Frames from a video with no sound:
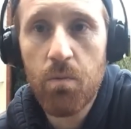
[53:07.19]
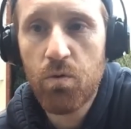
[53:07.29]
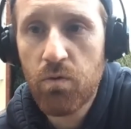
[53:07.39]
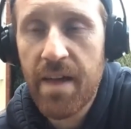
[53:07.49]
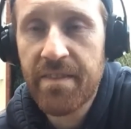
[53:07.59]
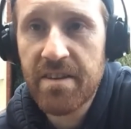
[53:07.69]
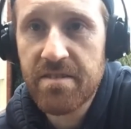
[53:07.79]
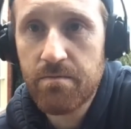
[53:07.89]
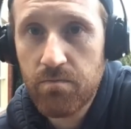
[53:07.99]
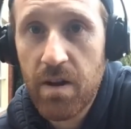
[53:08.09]
we'll run
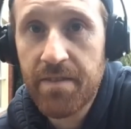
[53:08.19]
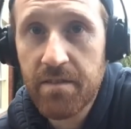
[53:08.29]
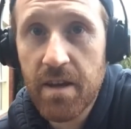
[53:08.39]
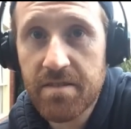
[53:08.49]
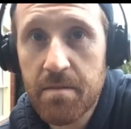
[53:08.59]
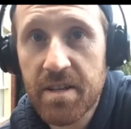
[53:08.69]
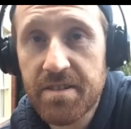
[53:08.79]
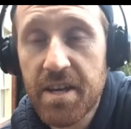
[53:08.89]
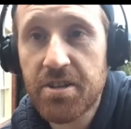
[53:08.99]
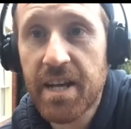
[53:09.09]
this run a similar
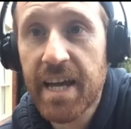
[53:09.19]
session